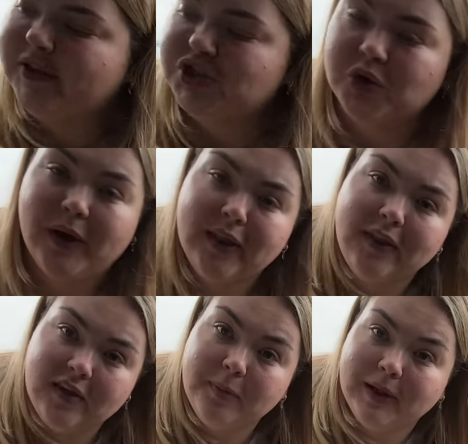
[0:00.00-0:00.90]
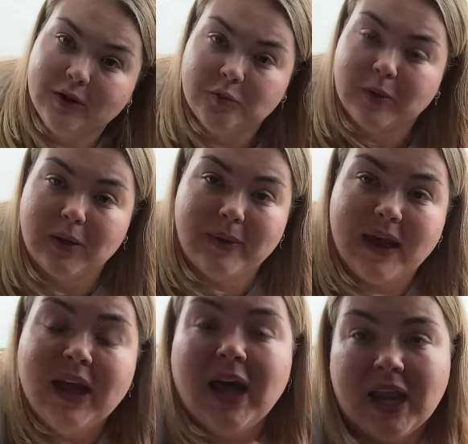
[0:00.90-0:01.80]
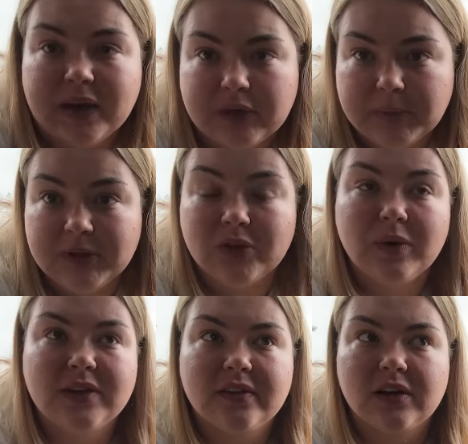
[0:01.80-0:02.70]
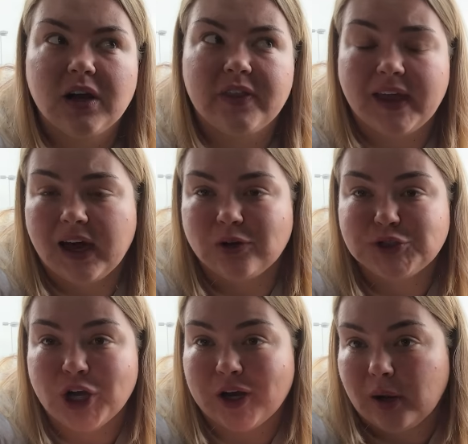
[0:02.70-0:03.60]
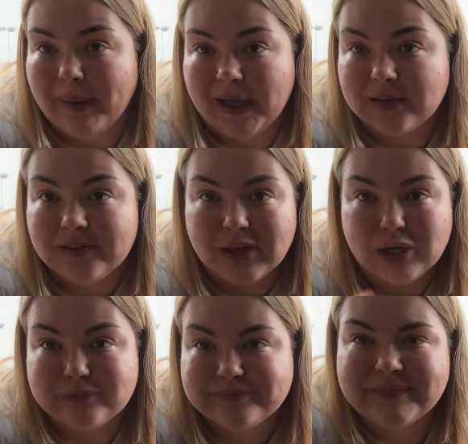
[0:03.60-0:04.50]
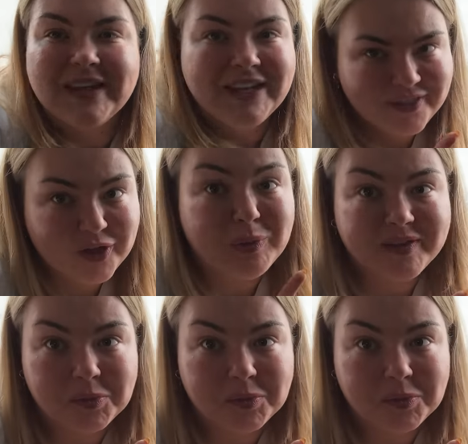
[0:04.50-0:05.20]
joy that these pillows bring me. And I wanna put the ones that are on the couch on our bed. So there was a